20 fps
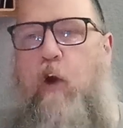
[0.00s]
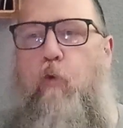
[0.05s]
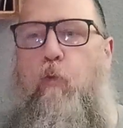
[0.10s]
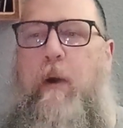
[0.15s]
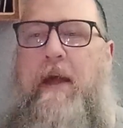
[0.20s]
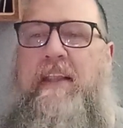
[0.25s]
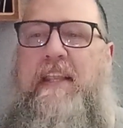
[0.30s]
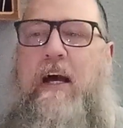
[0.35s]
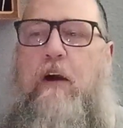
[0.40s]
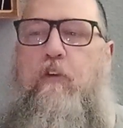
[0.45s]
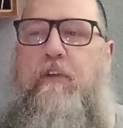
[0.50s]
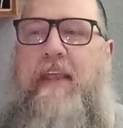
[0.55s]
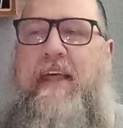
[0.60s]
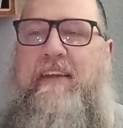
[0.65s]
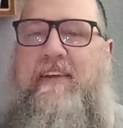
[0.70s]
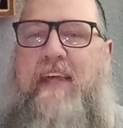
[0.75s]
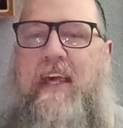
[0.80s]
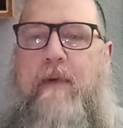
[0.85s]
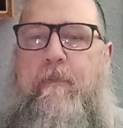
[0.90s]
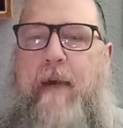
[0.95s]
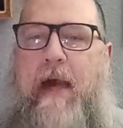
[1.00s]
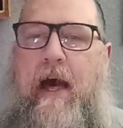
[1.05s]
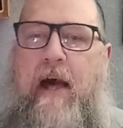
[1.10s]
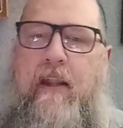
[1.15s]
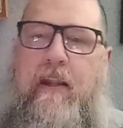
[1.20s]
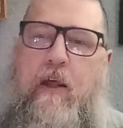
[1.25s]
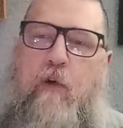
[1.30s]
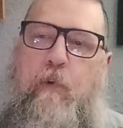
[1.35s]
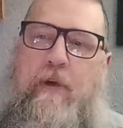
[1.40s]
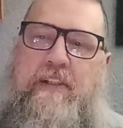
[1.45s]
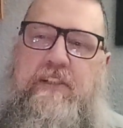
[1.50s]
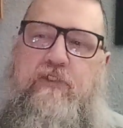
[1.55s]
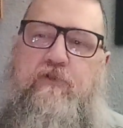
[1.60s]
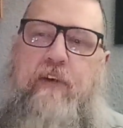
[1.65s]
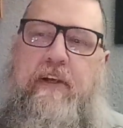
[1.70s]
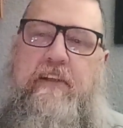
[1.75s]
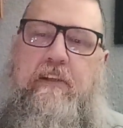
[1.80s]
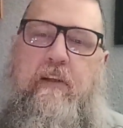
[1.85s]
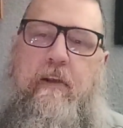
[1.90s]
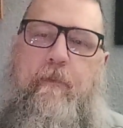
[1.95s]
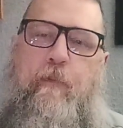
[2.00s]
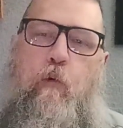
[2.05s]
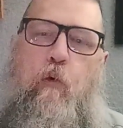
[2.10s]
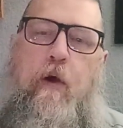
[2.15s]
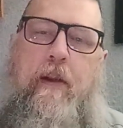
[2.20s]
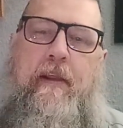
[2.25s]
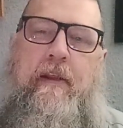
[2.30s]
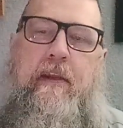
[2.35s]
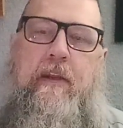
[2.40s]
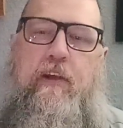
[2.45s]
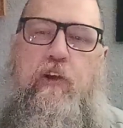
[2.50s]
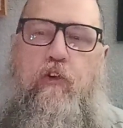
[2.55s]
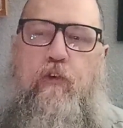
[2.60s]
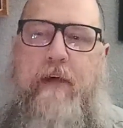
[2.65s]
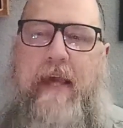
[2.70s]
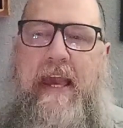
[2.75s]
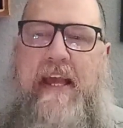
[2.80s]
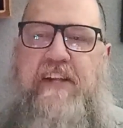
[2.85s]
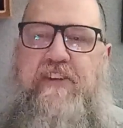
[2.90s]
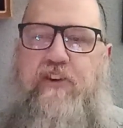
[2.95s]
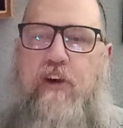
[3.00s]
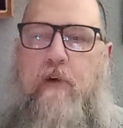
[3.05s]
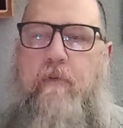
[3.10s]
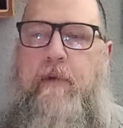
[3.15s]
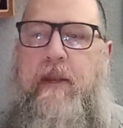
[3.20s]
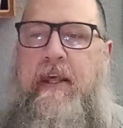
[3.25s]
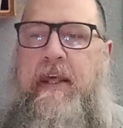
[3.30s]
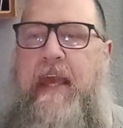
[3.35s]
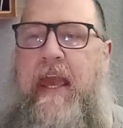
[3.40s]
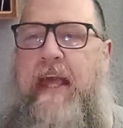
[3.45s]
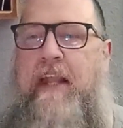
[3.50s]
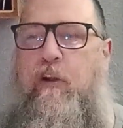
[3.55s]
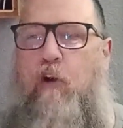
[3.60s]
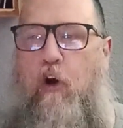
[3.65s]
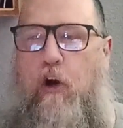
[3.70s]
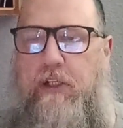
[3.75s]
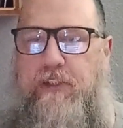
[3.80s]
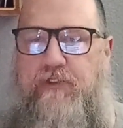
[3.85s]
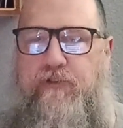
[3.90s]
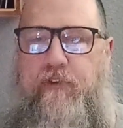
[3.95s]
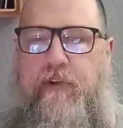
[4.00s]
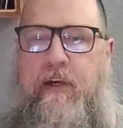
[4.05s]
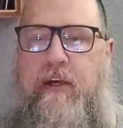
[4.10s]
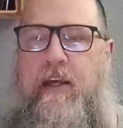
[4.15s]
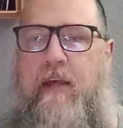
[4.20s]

When Now and Then came out, it went straight to #1 in the UK, Germany, and Austria.